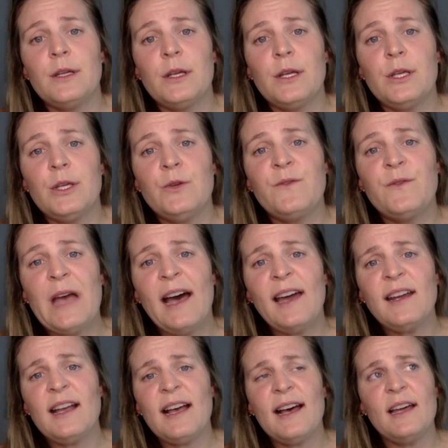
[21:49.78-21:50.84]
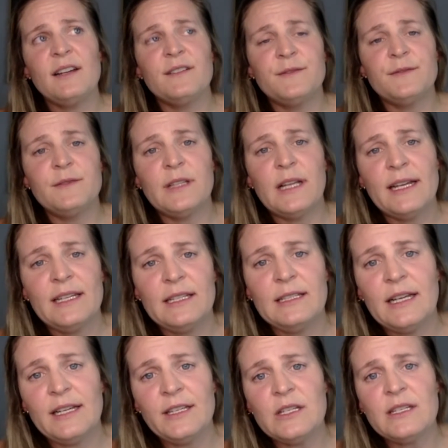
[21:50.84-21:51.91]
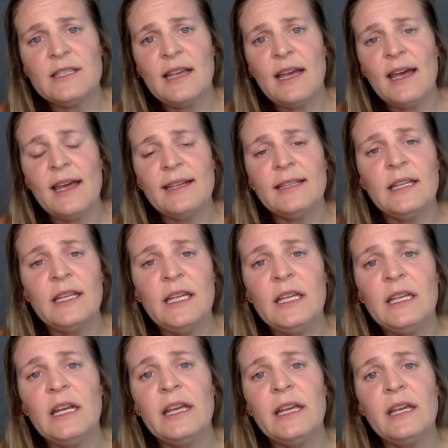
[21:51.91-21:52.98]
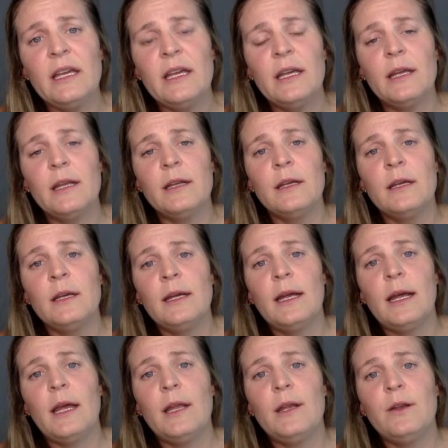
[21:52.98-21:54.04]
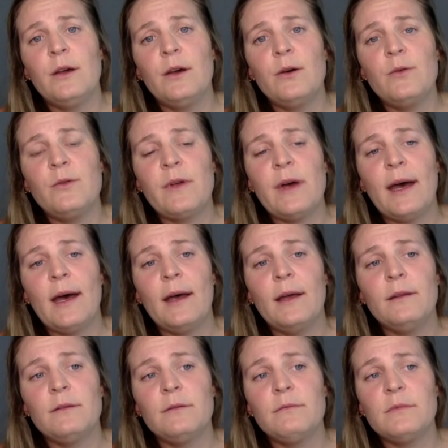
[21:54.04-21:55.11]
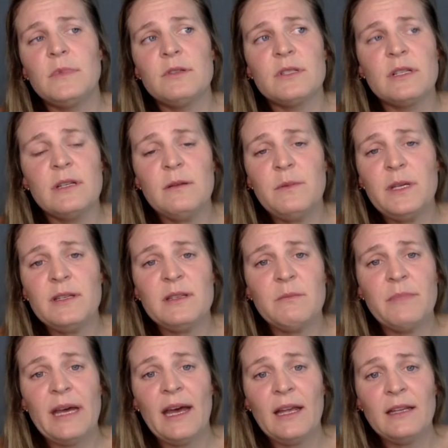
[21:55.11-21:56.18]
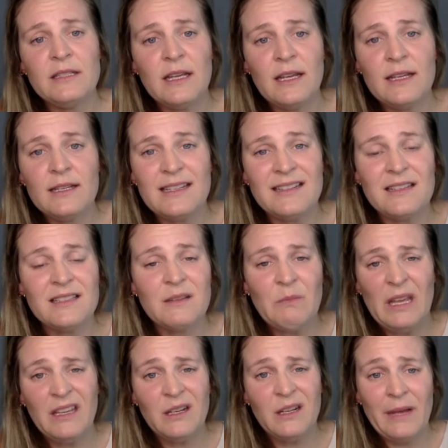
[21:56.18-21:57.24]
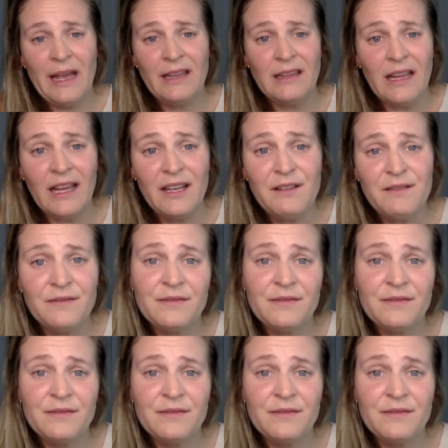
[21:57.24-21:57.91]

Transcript: you've got to kind of like you said, lean in and know that there's going to be some bad days. That doesn't make it a bad life.